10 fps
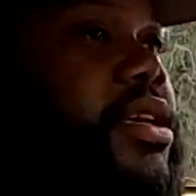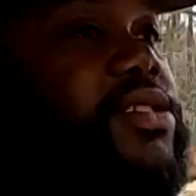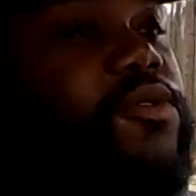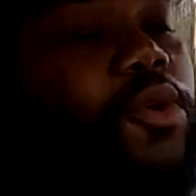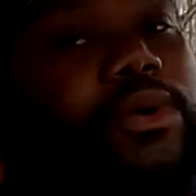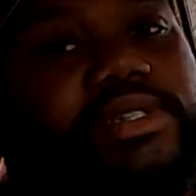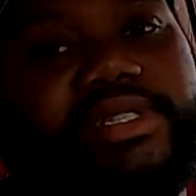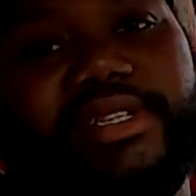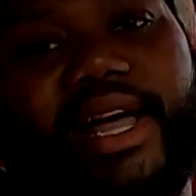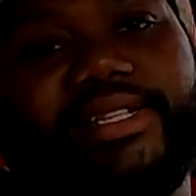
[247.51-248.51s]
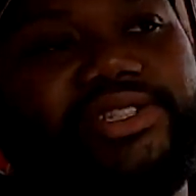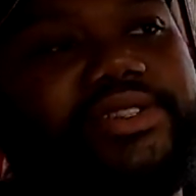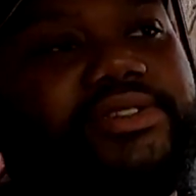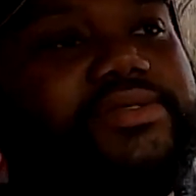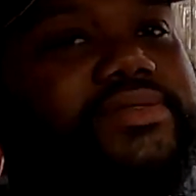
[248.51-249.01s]
Of course, it's not
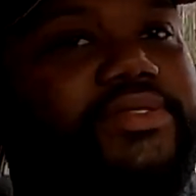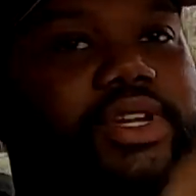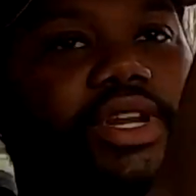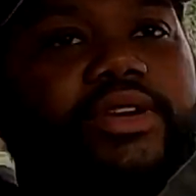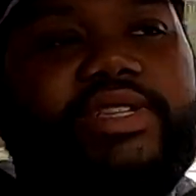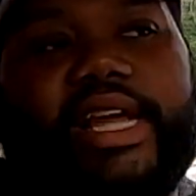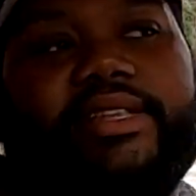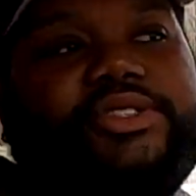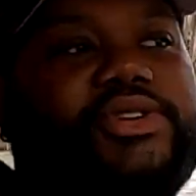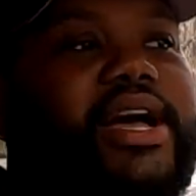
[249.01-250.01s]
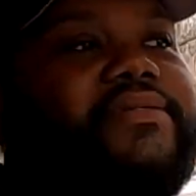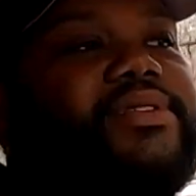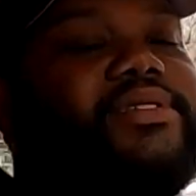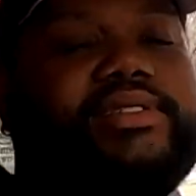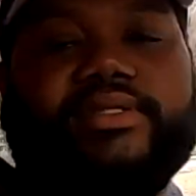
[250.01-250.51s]
your, daily
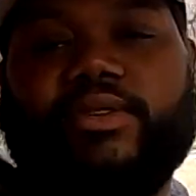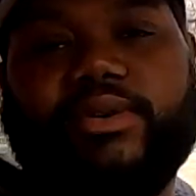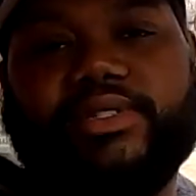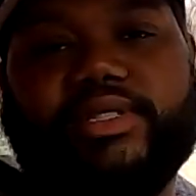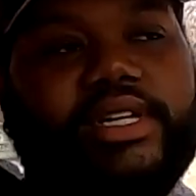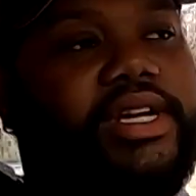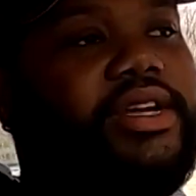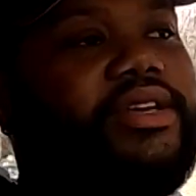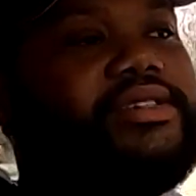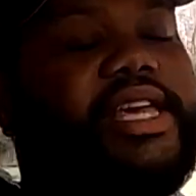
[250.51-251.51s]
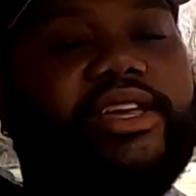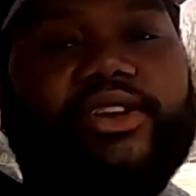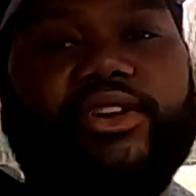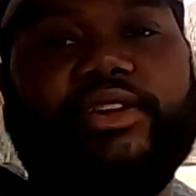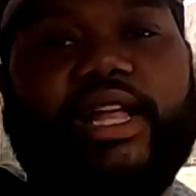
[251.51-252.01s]
drivers. Of course, take your
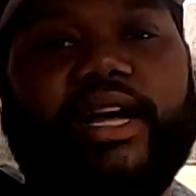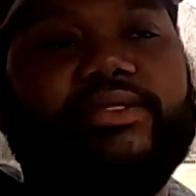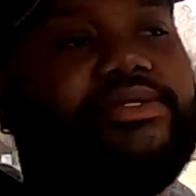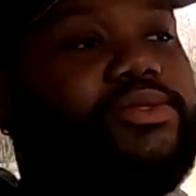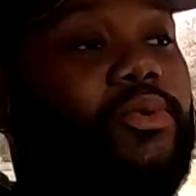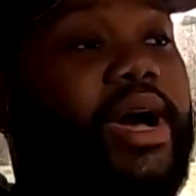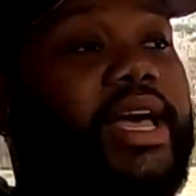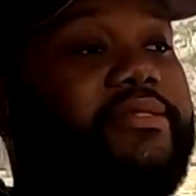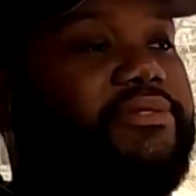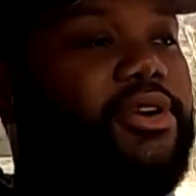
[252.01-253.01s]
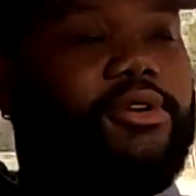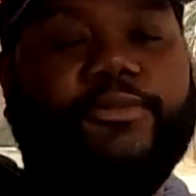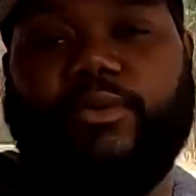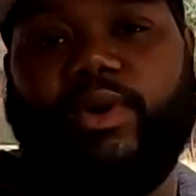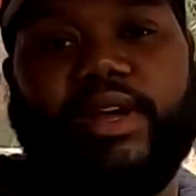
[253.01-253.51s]
girl out, wife,
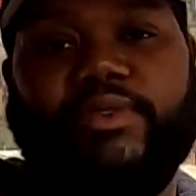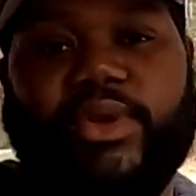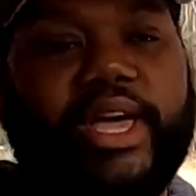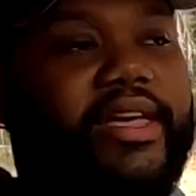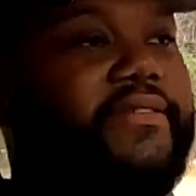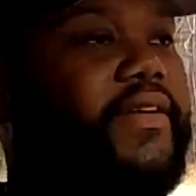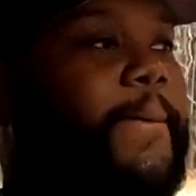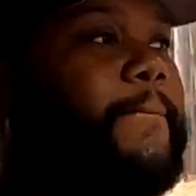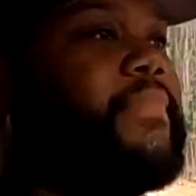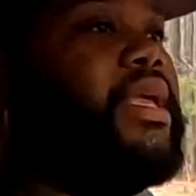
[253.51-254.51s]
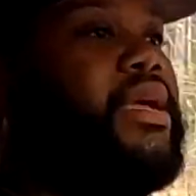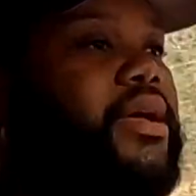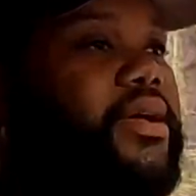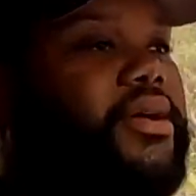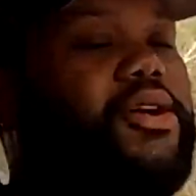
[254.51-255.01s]
girlfriend, whatever you have.
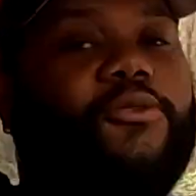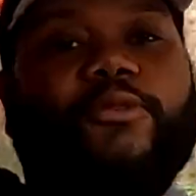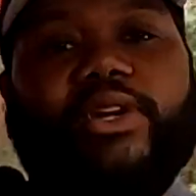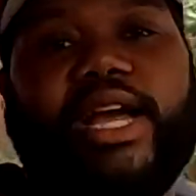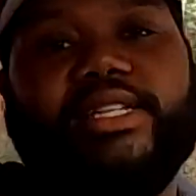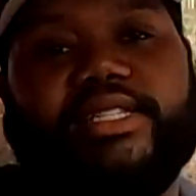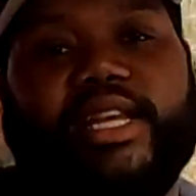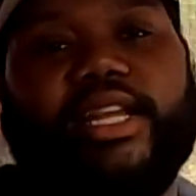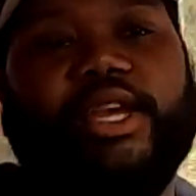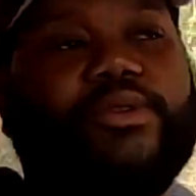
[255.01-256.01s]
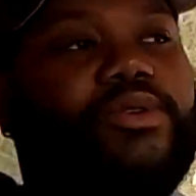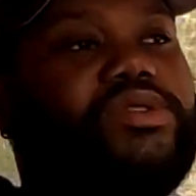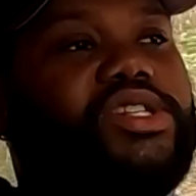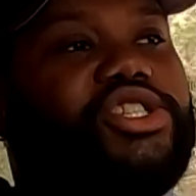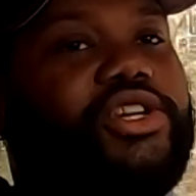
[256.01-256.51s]
Go for a nice Sunday
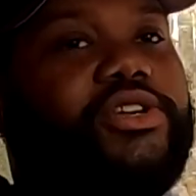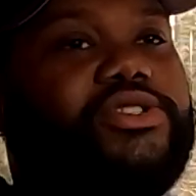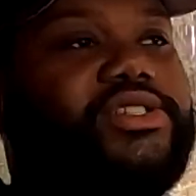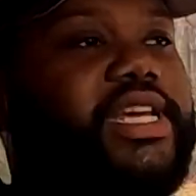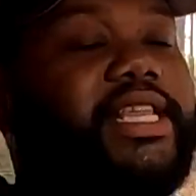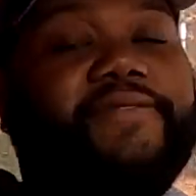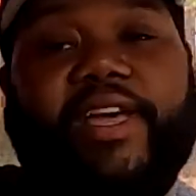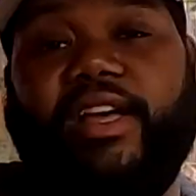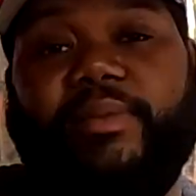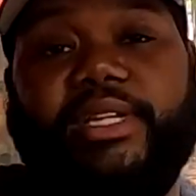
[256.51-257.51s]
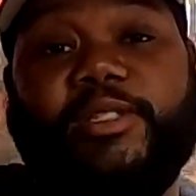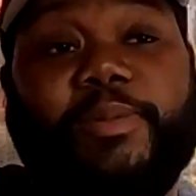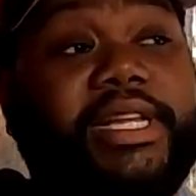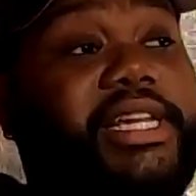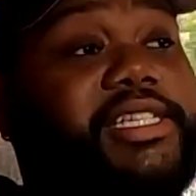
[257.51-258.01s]
cruise to church, take the family. It's
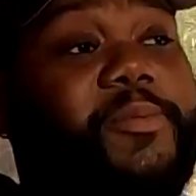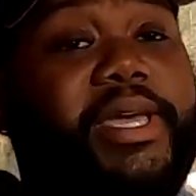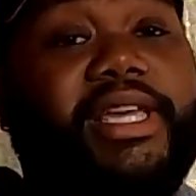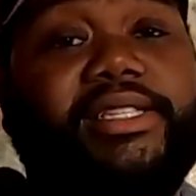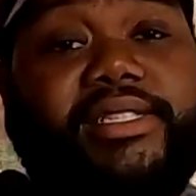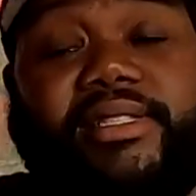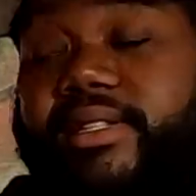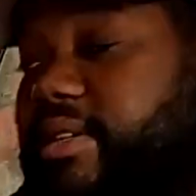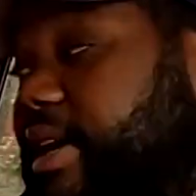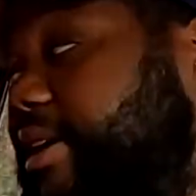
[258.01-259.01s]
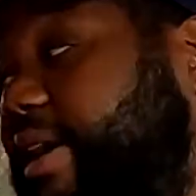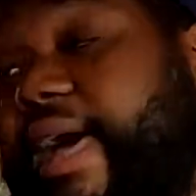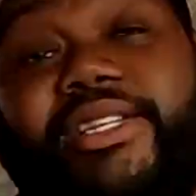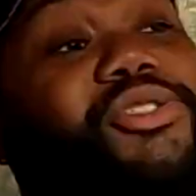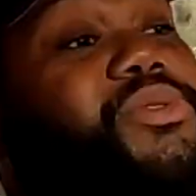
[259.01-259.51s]
plenty of space,
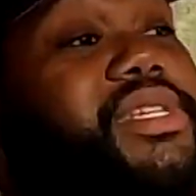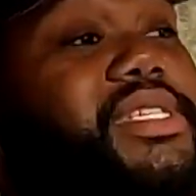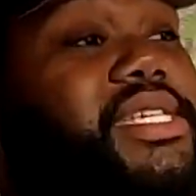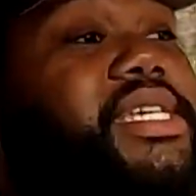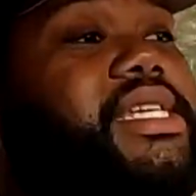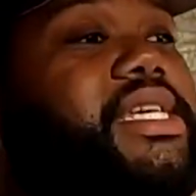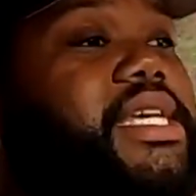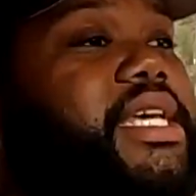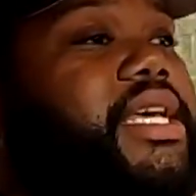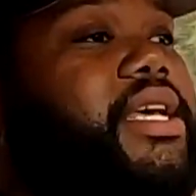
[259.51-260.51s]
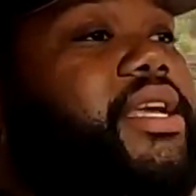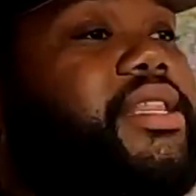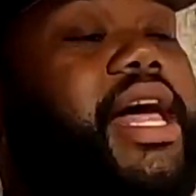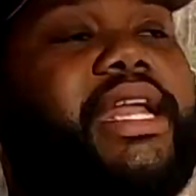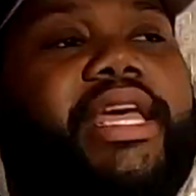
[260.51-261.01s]
as you can see. A
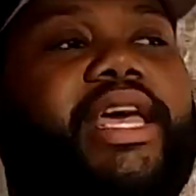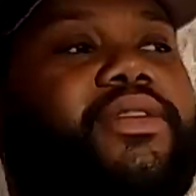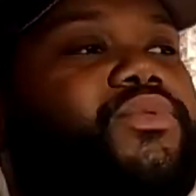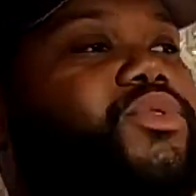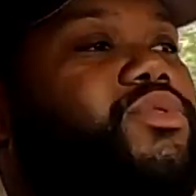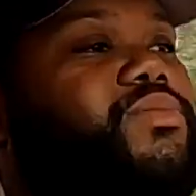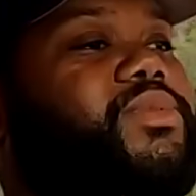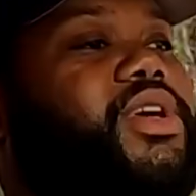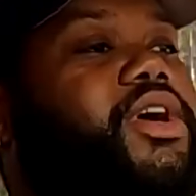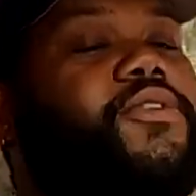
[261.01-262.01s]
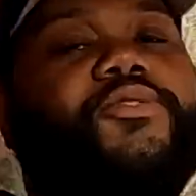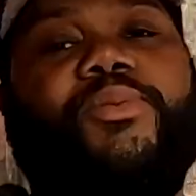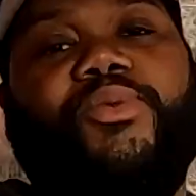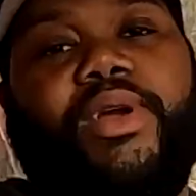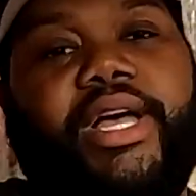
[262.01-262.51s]
lot of headroom,
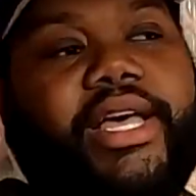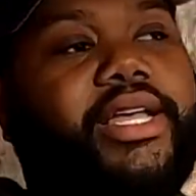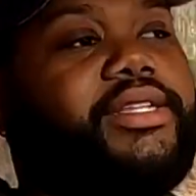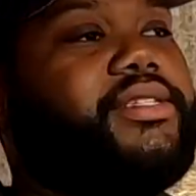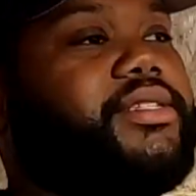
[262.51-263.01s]
comfortable ride.